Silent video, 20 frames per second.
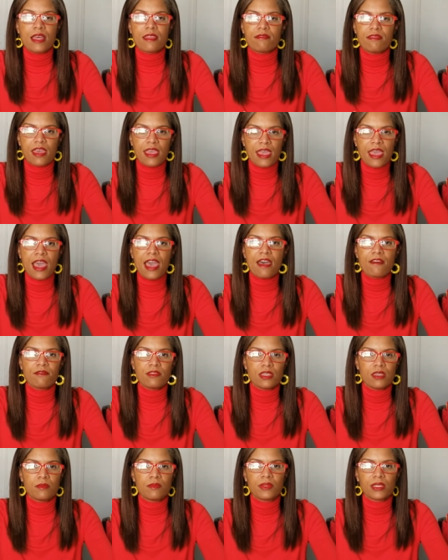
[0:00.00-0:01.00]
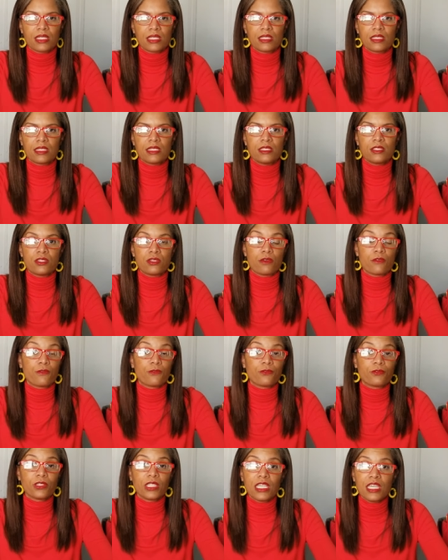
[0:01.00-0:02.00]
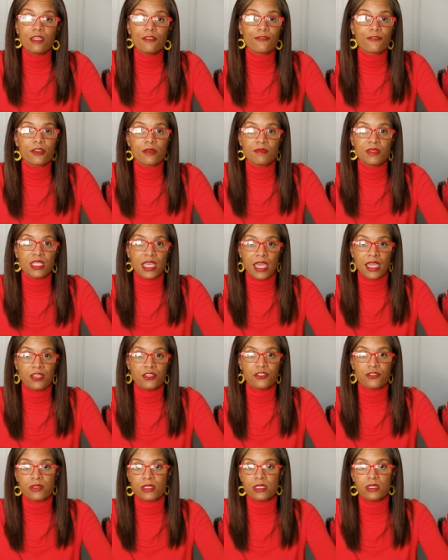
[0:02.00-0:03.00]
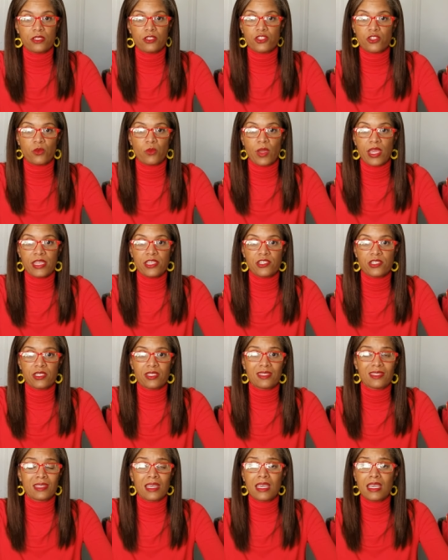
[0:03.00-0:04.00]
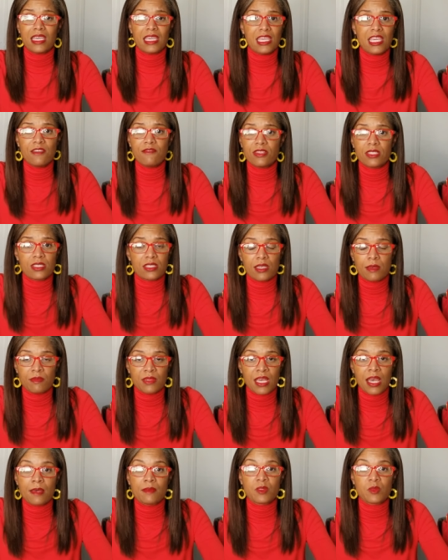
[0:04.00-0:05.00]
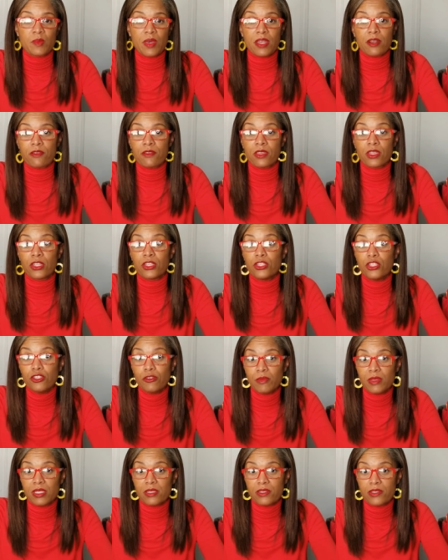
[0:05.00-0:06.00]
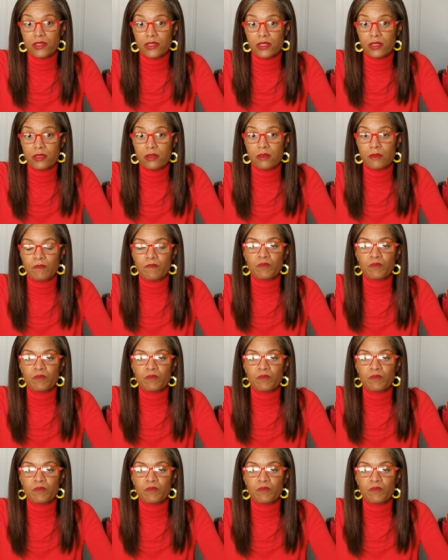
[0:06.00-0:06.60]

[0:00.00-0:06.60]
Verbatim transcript: They have the ability to flee from dangerous situations, even sometimes better than humans do.